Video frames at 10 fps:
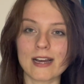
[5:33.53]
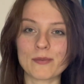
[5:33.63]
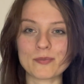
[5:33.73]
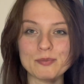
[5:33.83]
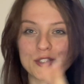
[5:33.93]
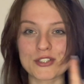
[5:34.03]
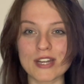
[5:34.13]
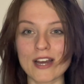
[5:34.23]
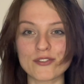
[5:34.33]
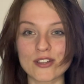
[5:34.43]
I
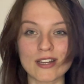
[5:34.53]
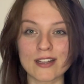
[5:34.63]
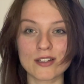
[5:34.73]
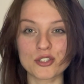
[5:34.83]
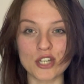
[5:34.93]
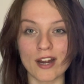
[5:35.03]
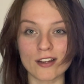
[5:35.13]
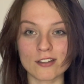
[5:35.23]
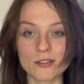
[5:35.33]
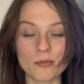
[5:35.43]
feel like a little
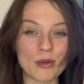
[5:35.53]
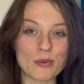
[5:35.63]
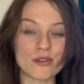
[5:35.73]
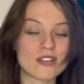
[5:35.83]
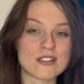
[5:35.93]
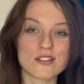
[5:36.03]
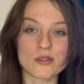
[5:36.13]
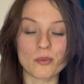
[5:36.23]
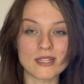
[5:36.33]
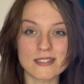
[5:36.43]
child. My birthday's not
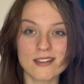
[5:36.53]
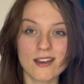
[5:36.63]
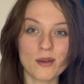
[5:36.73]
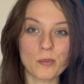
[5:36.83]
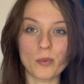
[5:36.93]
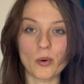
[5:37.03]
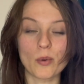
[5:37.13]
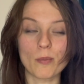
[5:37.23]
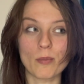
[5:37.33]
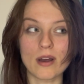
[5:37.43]
till Wednesday, but
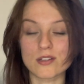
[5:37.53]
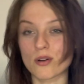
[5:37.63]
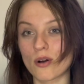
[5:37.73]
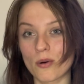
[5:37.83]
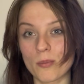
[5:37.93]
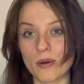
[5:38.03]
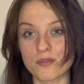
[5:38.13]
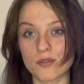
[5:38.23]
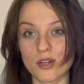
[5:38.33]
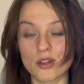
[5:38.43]
I saw
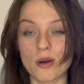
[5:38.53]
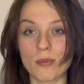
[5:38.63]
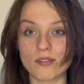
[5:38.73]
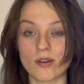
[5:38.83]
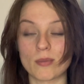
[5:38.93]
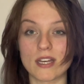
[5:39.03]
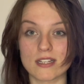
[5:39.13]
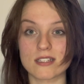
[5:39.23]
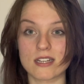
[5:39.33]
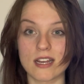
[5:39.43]
a lot of my family
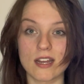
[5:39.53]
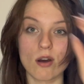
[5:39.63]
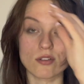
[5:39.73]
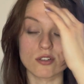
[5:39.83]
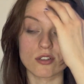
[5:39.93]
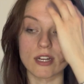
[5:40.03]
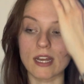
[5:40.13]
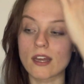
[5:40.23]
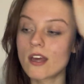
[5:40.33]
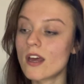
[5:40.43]
yesterday on
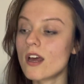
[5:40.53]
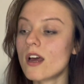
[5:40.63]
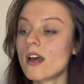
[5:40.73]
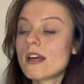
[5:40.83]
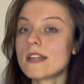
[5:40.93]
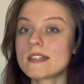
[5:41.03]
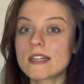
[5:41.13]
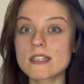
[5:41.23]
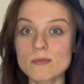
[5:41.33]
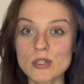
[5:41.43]
Sunday.
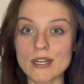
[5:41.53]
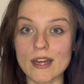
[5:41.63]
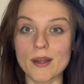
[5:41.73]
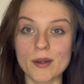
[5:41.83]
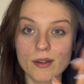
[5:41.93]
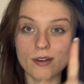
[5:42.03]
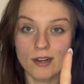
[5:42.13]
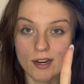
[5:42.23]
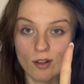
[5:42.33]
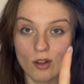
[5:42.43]
Today's Monday,
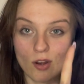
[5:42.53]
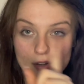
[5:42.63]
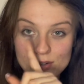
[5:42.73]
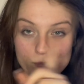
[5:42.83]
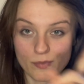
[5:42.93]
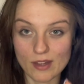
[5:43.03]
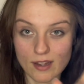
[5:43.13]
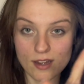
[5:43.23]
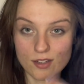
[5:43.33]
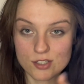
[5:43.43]
9 o'clock.
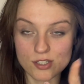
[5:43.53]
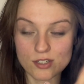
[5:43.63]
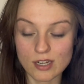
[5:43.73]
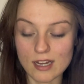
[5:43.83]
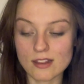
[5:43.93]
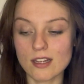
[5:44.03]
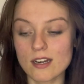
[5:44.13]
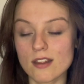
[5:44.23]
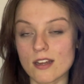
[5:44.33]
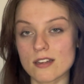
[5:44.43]
I should add that
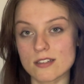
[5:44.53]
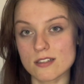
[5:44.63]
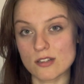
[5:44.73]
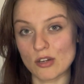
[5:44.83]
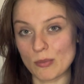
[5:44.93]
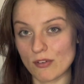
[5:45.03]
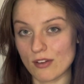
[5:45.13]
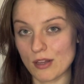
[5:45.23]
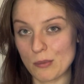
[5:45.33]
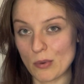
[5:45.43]
in there because it's going to be
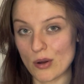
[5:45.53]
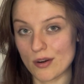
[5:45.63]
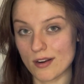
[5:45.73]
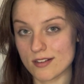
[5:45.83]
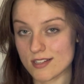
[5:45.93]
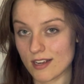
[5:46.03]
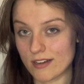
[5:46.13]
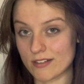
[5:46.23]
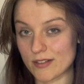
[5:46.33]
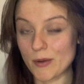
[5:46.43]
really important in a
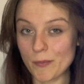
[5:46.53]
second.